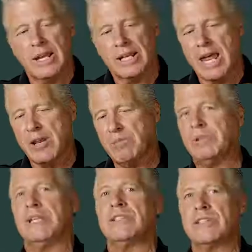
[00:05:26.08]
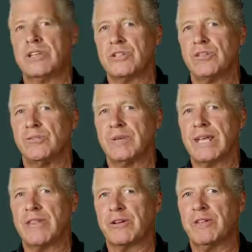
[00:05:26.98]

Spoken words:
and it kind of blends the two of them together,